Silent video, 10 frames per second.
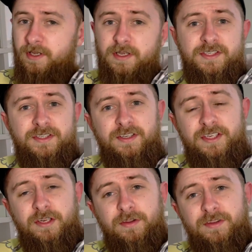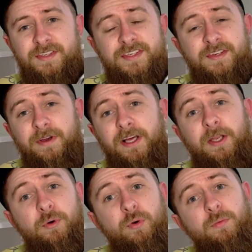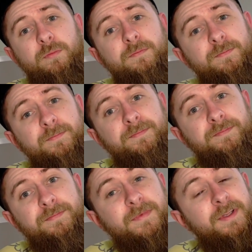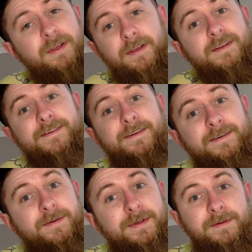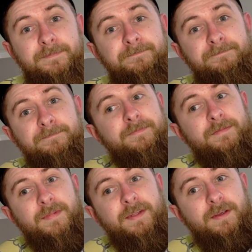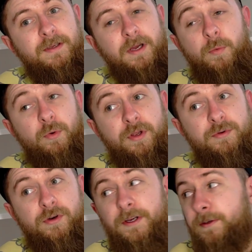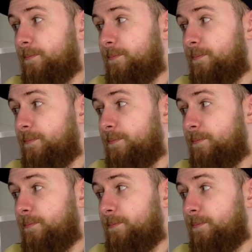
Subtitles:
it's nice to know that this is available. Not doing it. I will keep trying.